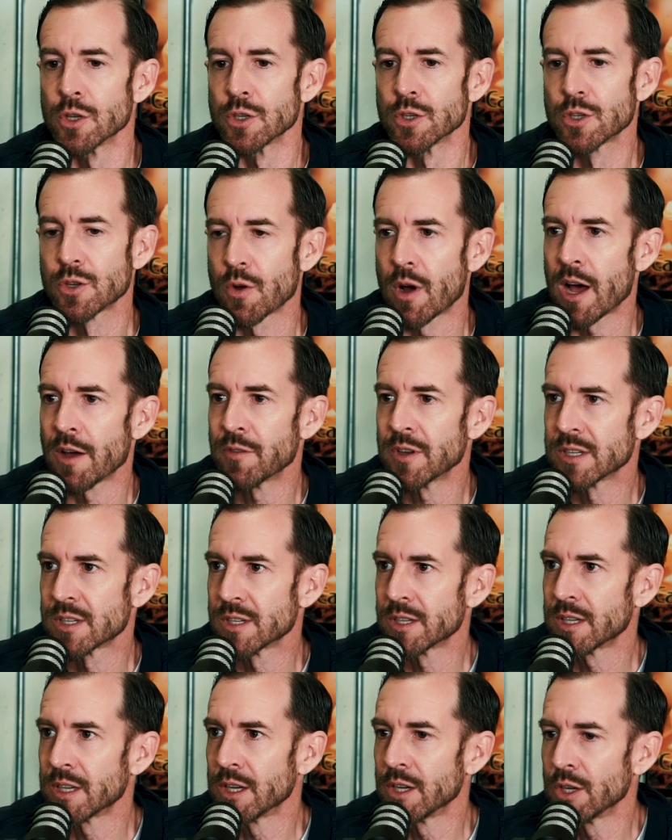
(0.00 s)
So
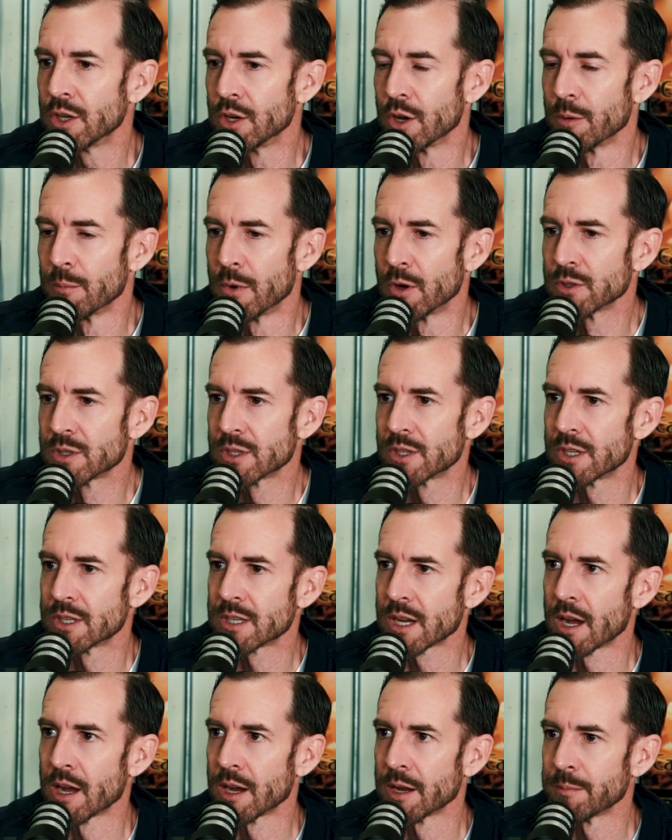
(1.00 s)
obviously, most of the
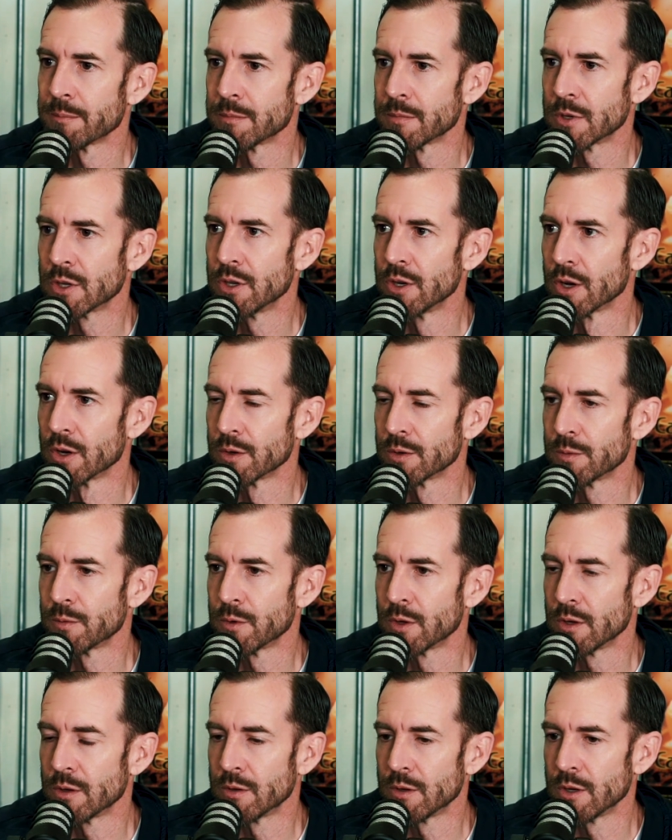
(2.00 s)
time, you
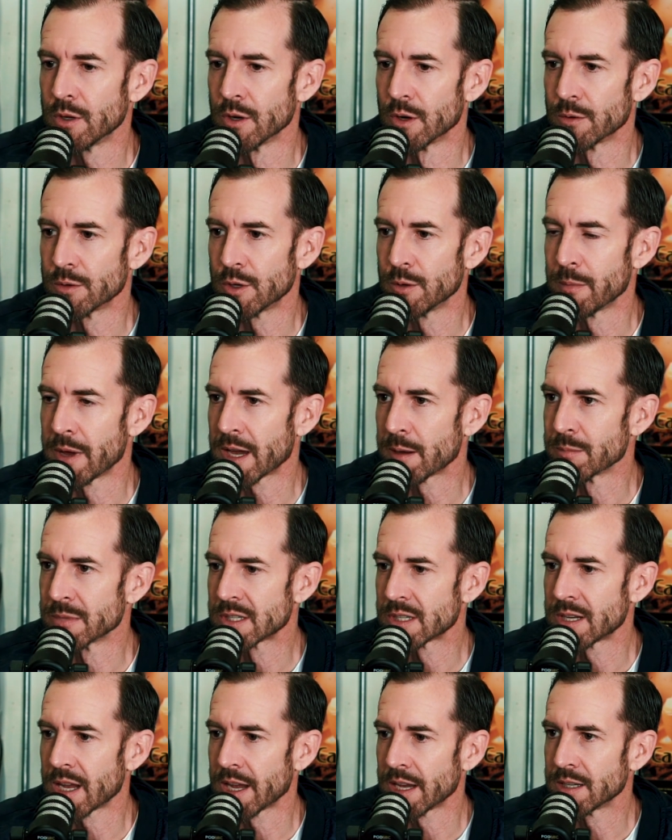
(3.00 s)
make
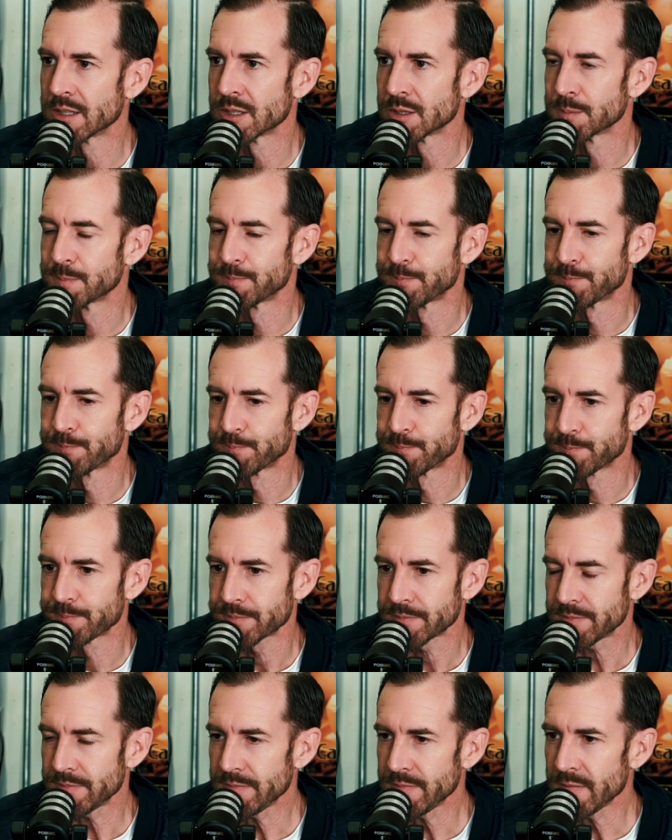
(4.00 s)
mistakes
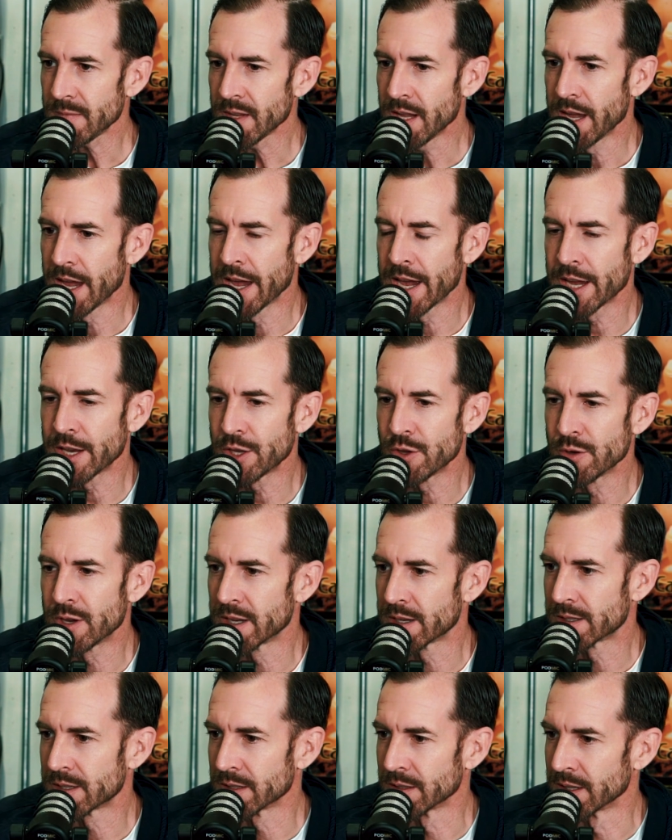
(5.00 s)
and you
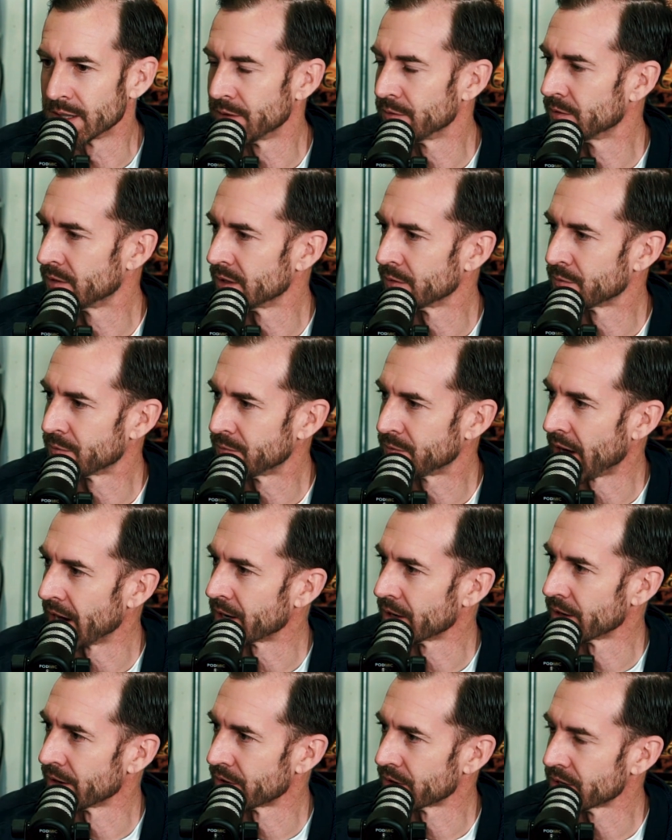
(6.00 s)
get to live to
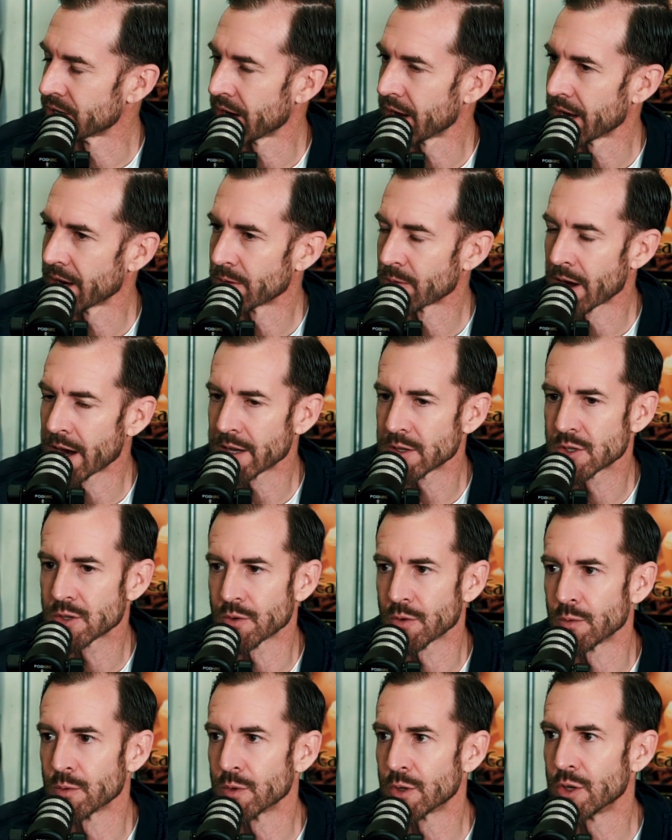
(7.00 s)
fight another day, right?
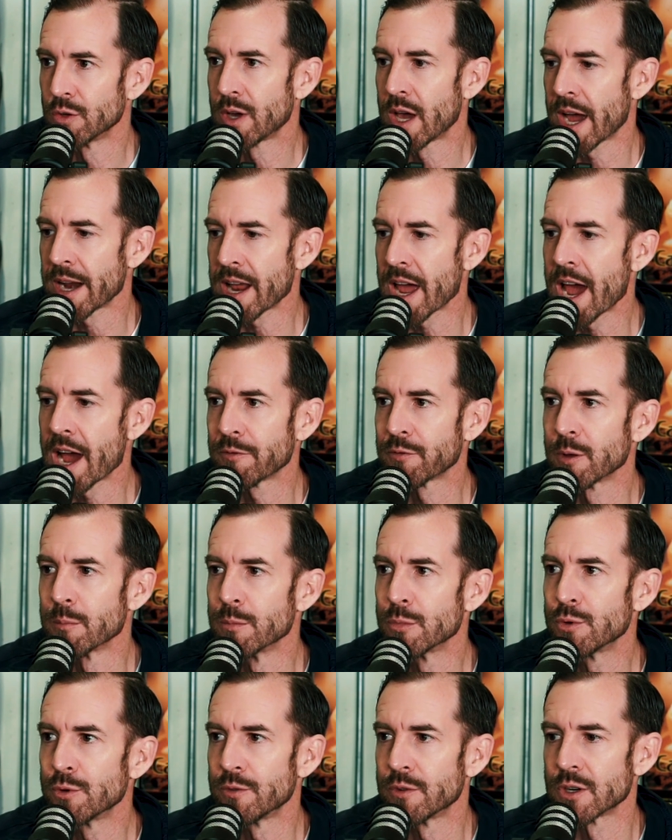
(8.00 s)
So you kind of have to
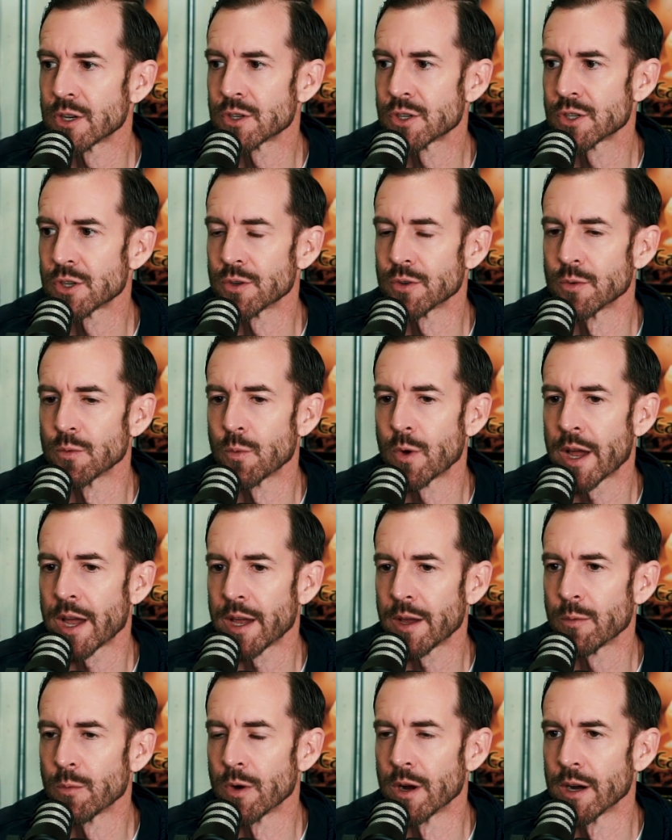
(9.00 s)
move in a certain
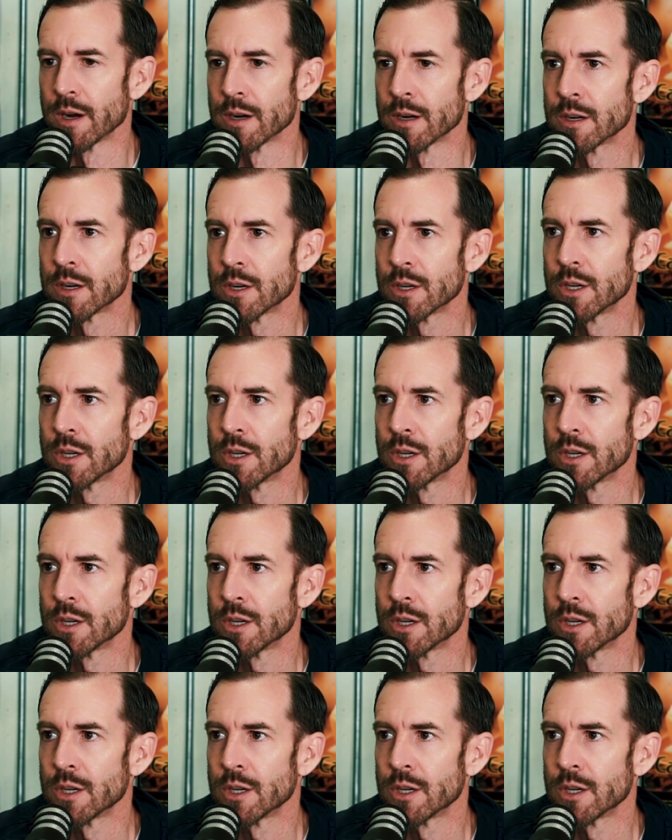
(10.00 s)
way where